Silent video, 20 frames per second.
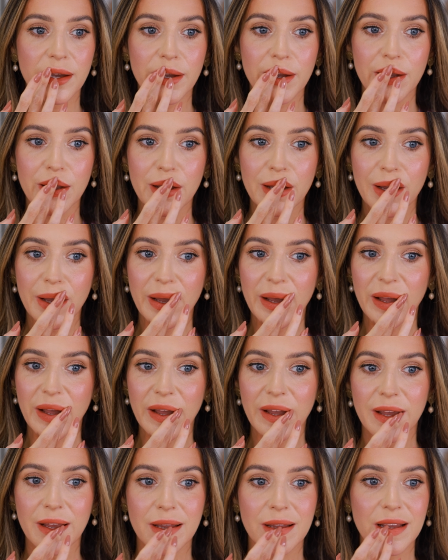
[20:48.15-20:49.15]

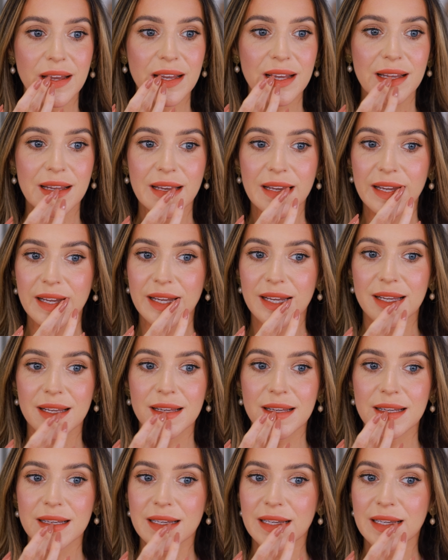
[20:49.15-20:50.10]
Nobody speaks.